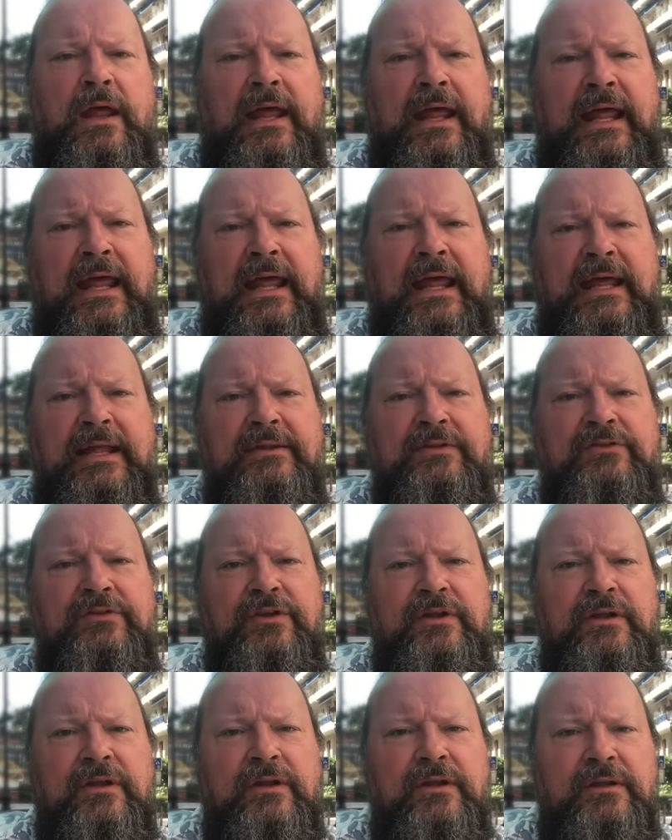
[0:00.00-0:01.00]

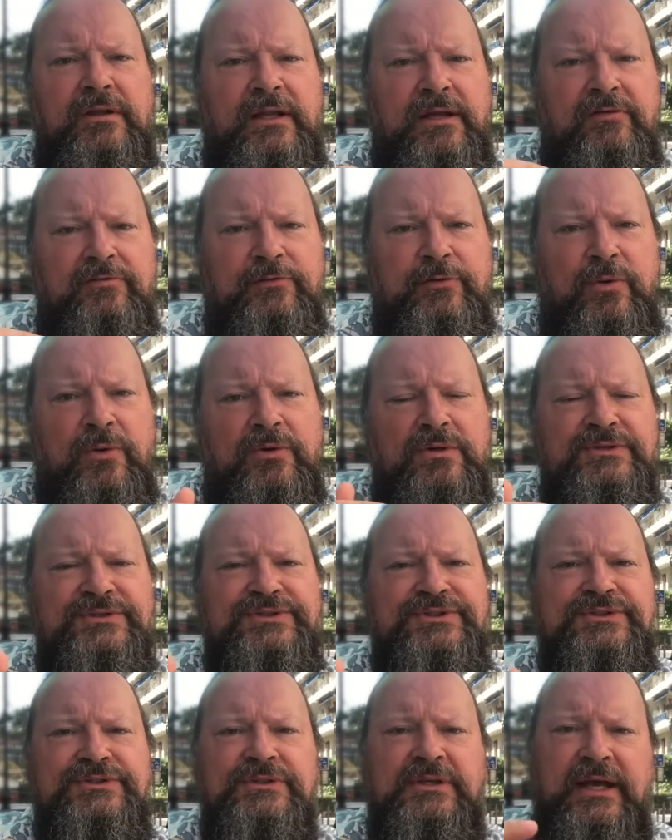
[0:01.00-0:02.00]
And then, of
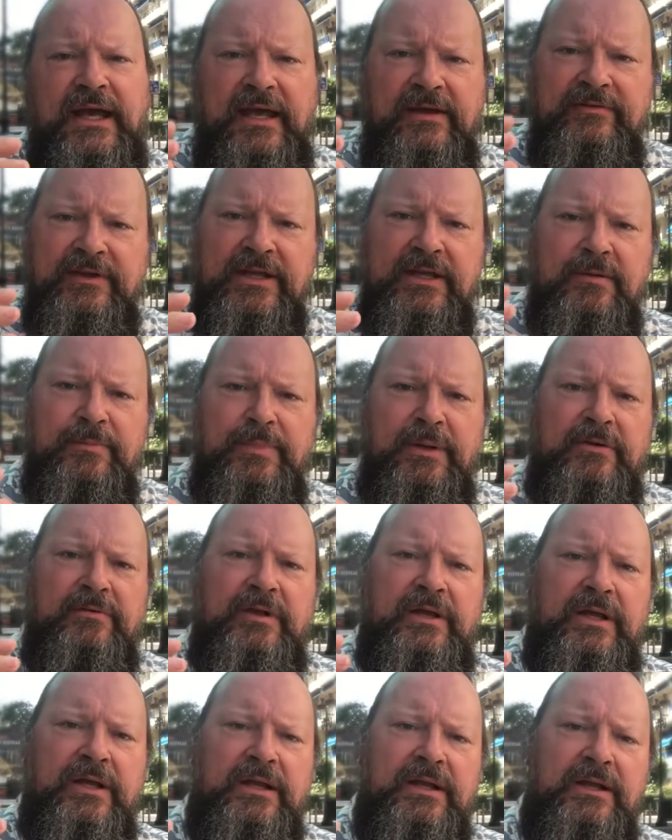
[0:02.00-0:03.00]
course, having
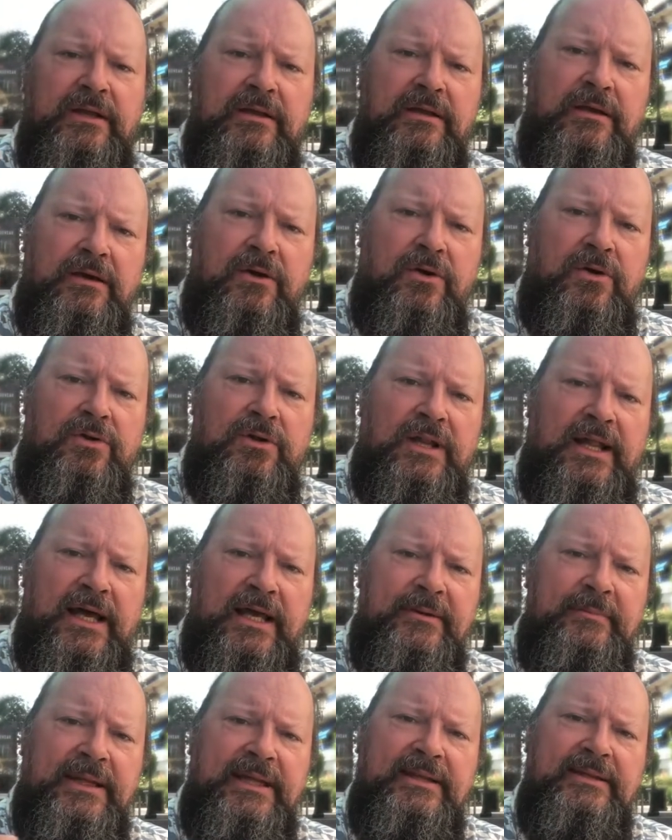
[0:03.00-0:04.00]
periodic
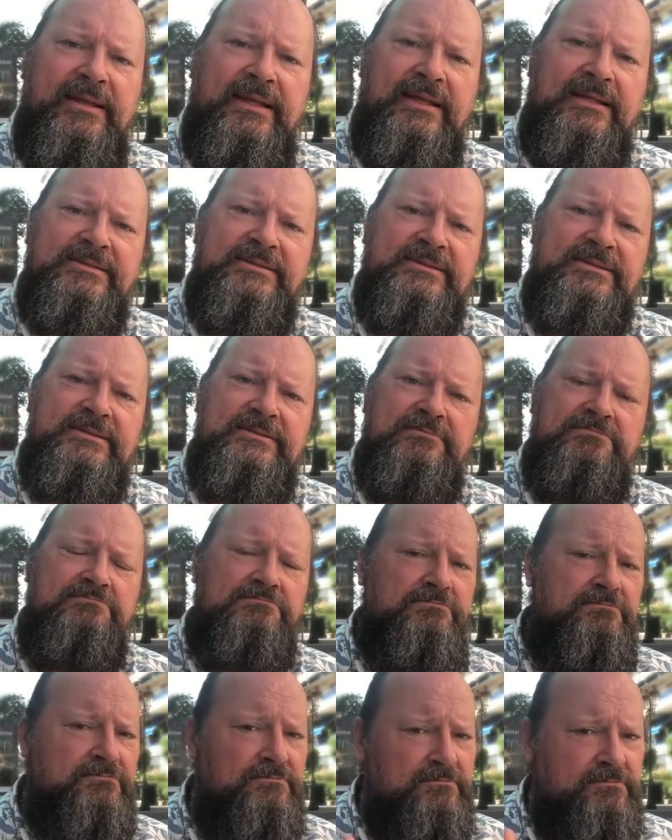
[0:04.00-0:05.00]
online meetings,
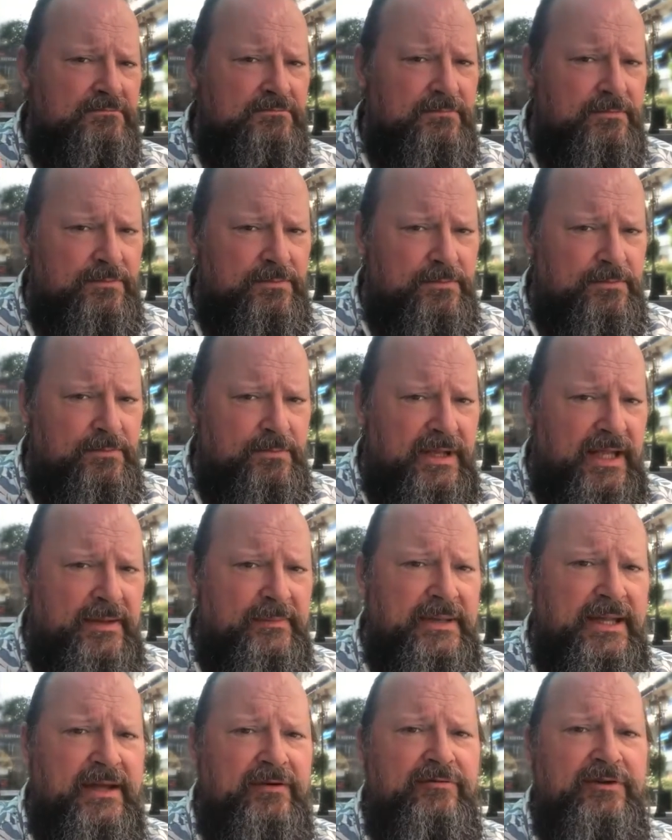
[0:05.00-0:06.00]

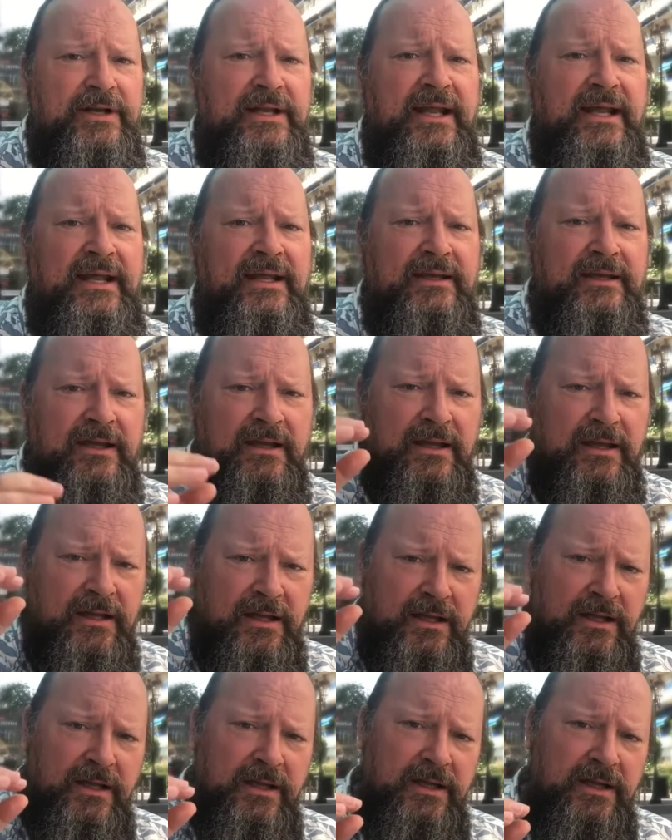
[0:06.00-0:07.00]
maybe every day
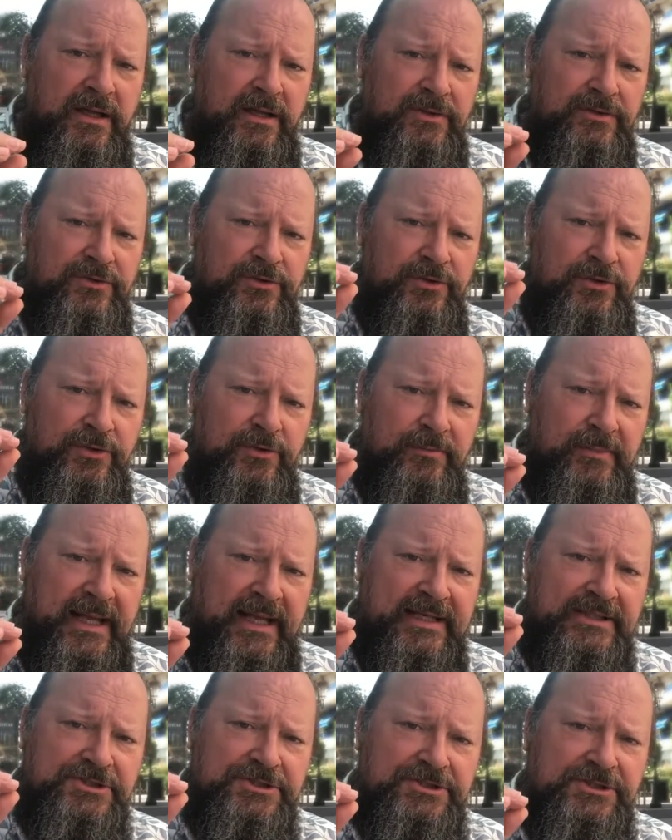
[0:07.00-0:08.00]
uh, to
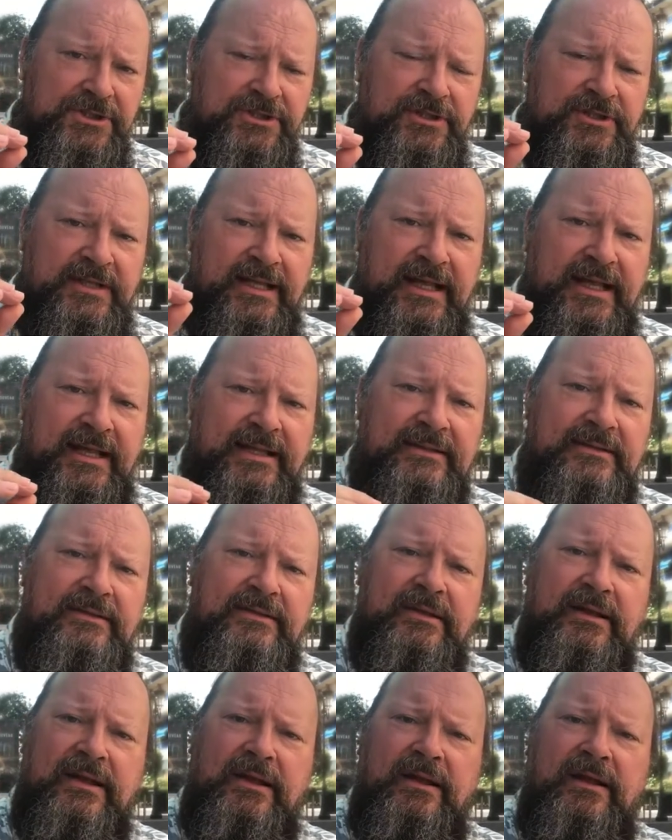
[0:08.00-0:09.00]
make sure that
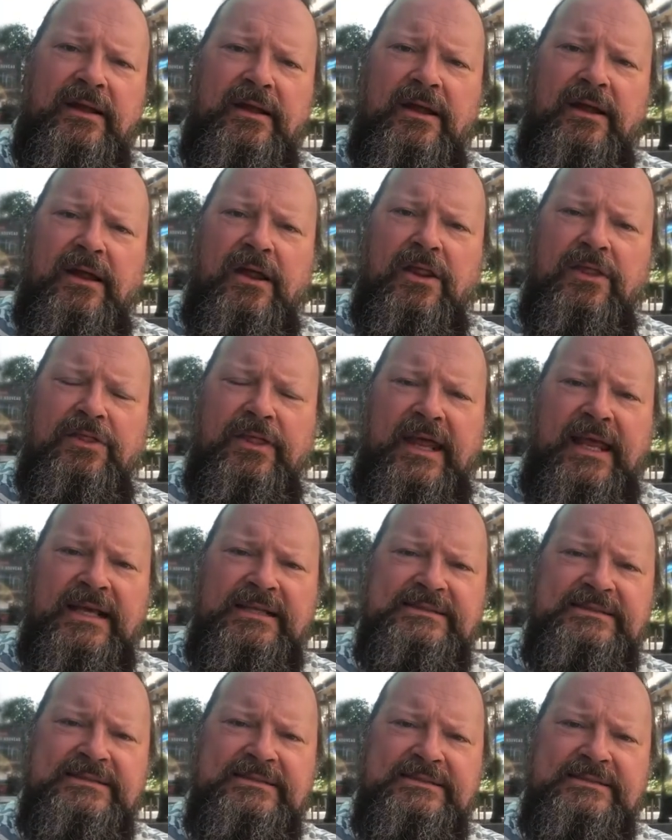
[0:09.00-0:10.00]
uh,
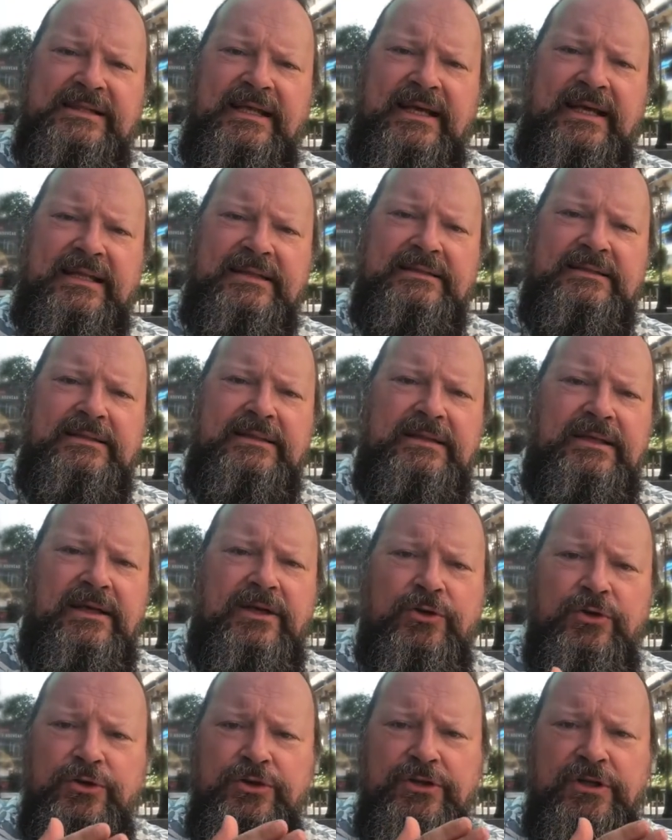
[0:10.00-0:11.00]
things that uh,
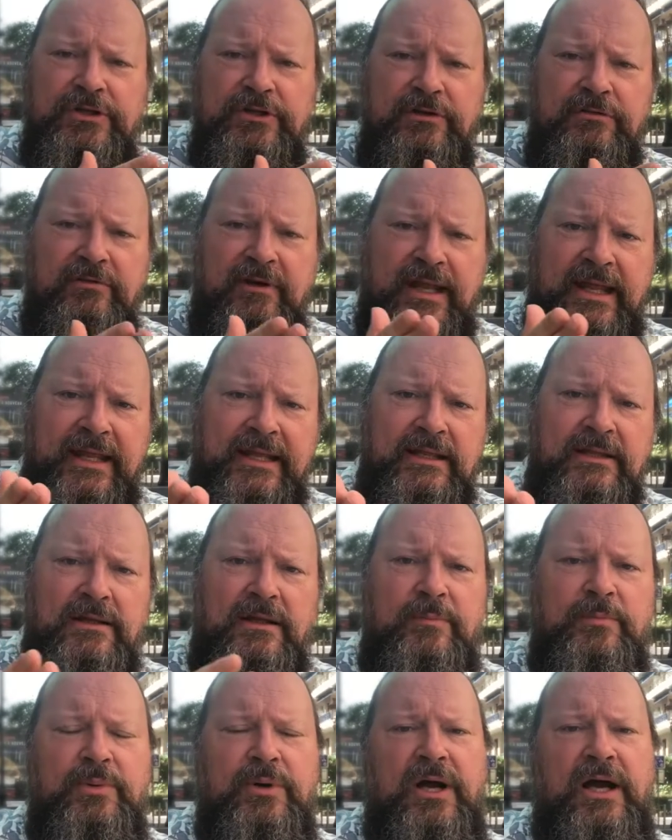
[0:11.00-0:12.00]
could derail
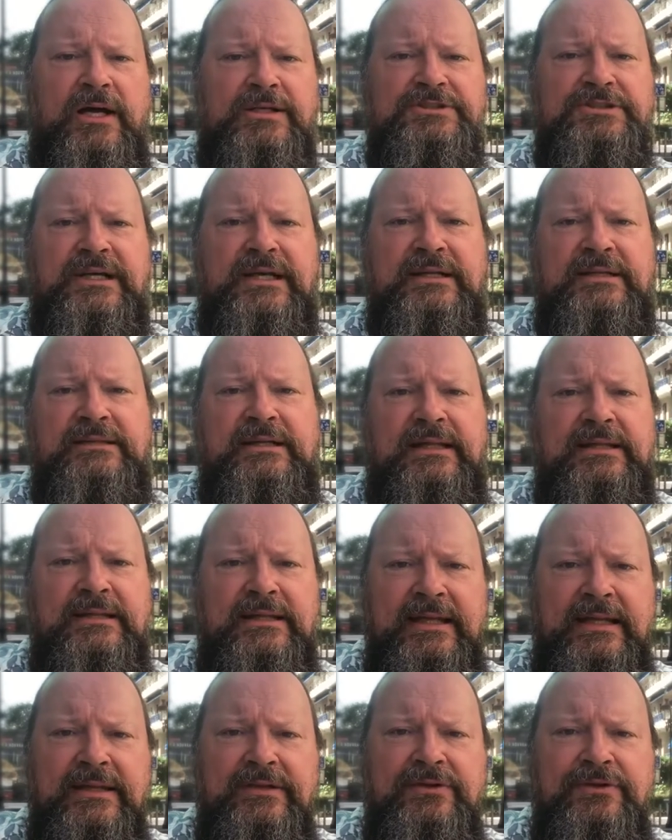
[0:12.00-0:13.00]
a project and
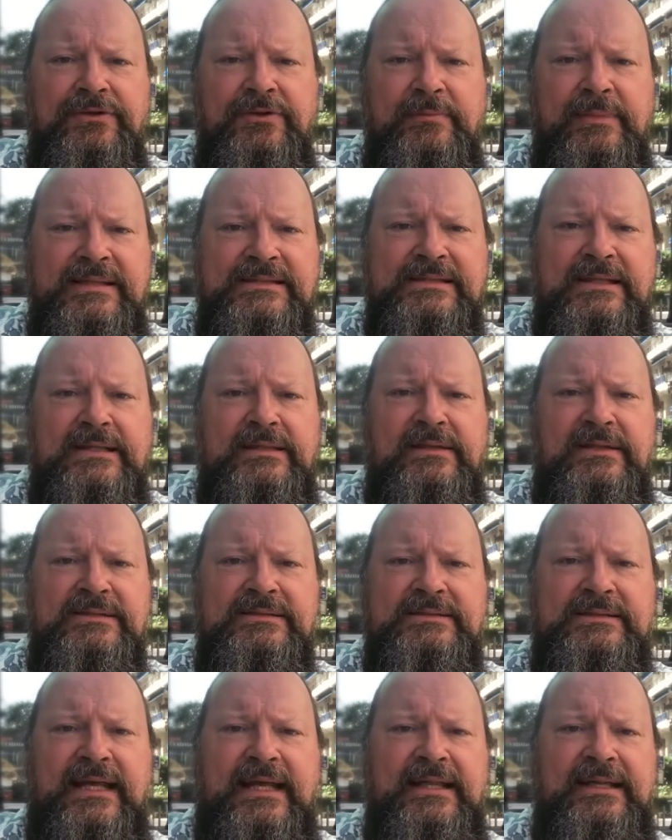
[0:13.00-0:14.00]
lead to
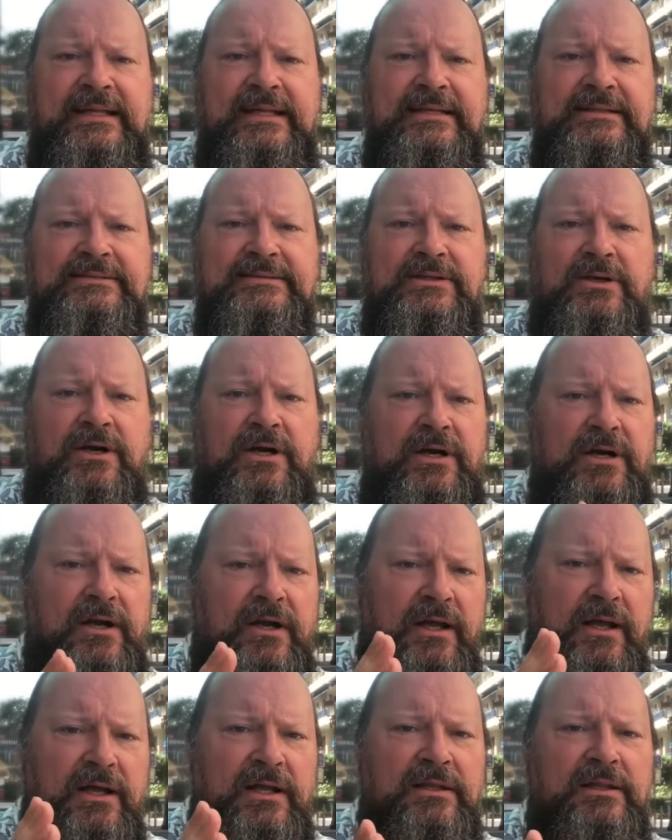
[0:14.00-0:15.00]
misunderstandings are
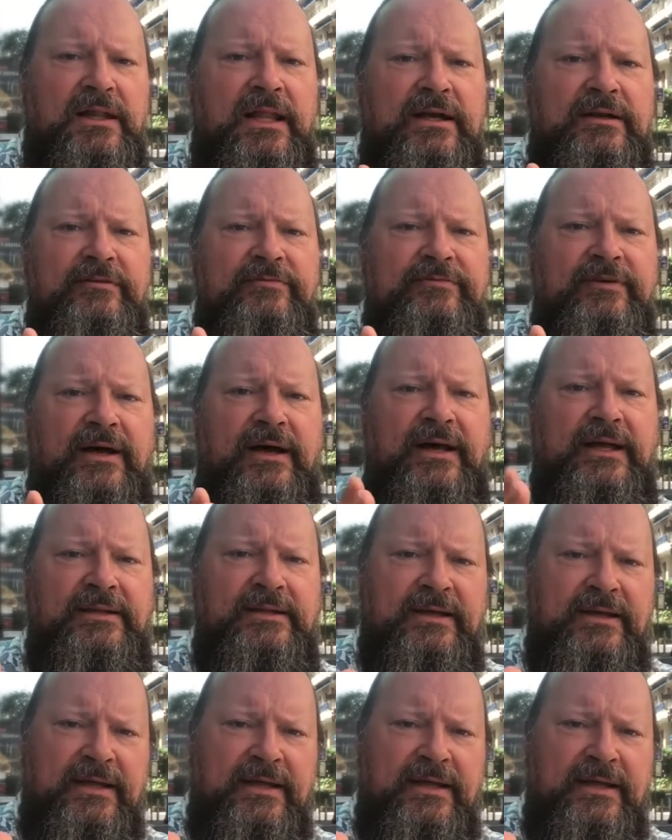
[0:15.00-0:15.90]
clarified.